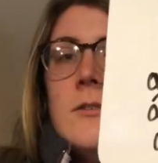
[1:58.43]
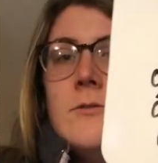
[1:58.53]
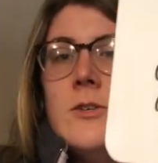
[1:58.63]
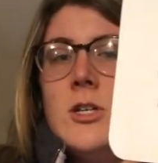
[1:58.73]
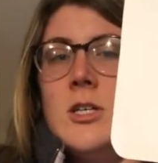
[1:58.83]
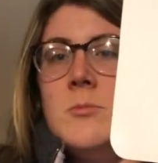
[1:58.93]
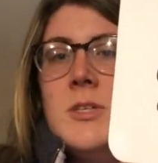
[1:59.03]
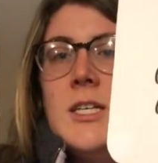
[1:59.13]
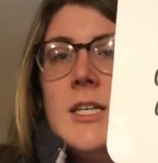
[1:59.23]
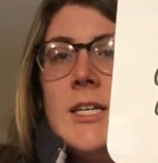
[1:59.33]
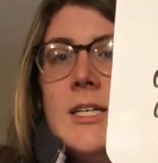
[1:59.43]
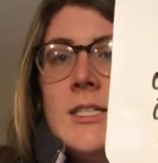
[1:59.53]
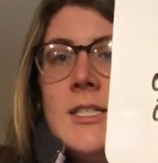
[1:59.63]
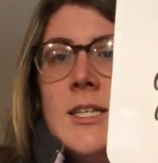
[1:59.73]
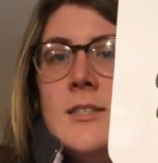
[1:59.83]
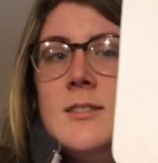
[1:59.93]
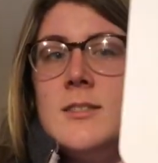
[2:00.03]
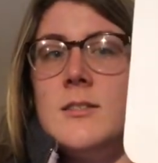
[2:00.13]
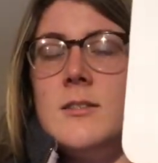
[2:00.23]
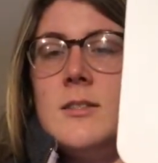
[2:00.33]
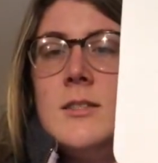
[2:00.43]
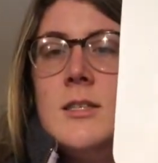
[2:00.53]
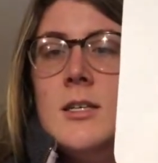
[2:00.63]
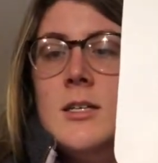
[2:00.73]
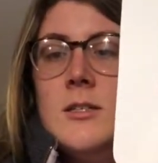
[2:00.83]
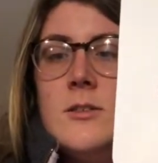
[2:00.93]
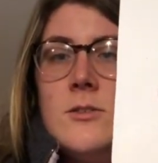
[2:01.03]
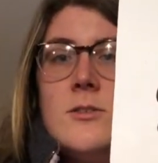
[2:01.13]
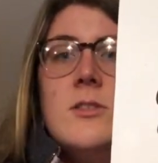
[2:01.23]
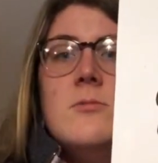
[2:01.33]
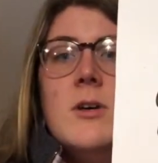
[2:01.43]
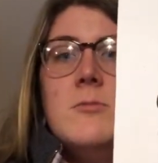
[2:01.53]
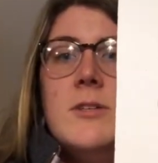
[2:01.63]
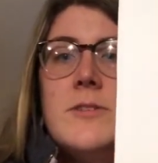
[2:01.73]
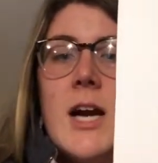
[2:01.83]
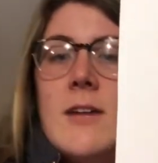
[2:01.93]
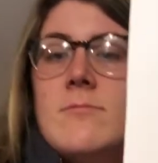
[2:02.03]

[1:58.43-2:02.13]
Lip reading: verb endings. Those are what we've got.